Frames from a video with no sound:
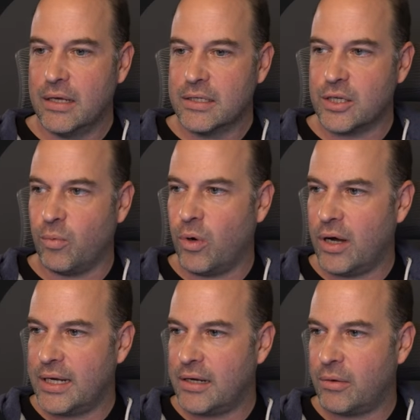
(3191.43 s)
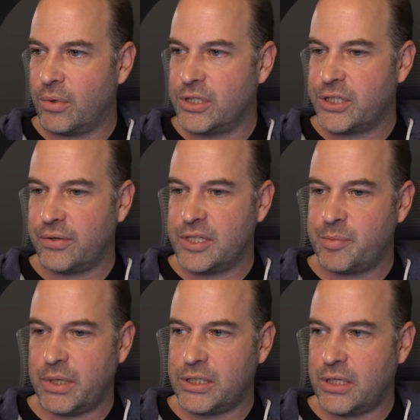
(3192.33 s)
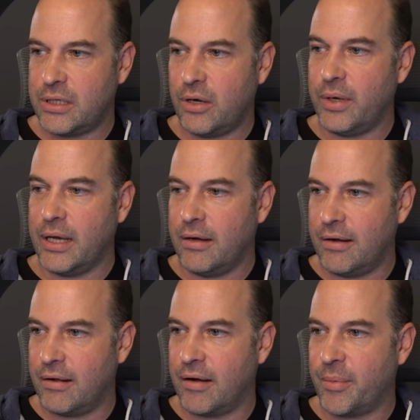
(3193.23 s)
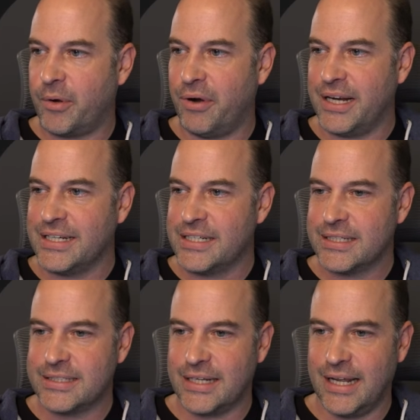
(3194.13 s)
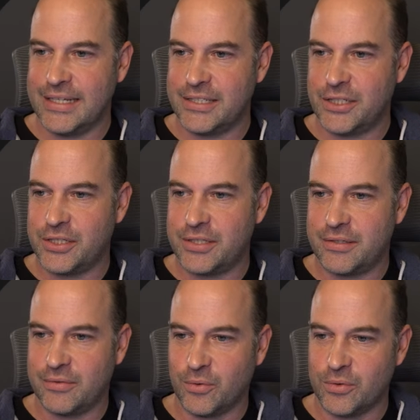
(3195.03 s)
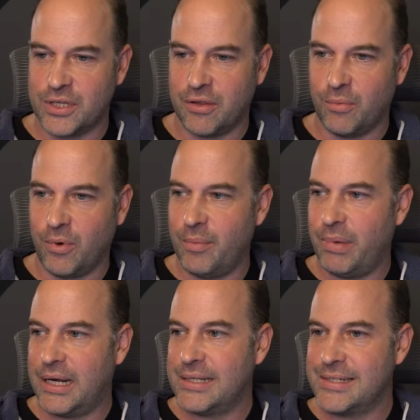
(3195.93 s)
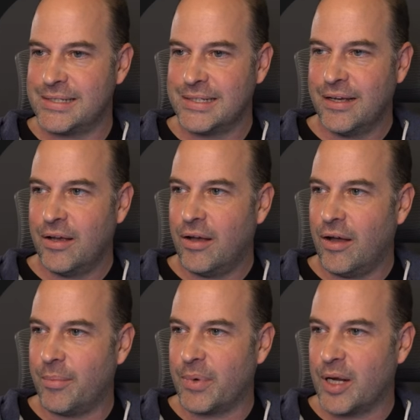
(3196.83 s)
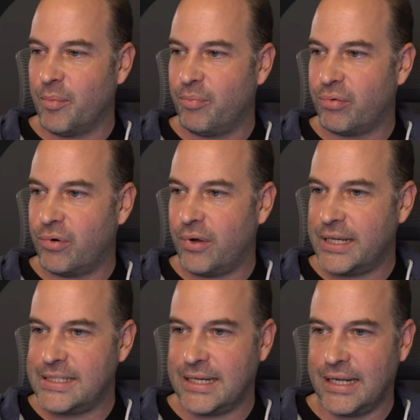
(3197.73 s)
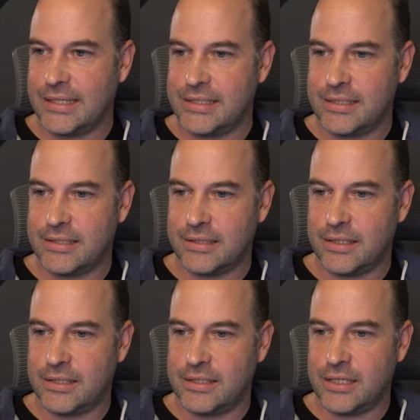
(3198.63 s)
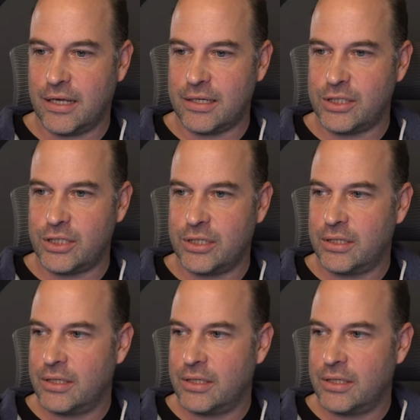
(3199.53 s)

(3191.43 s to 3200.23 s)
So why did I want to show this picture? Oh yeah, high dynamic range. So let's just auto the white balance. I'm going to brighten it a touch,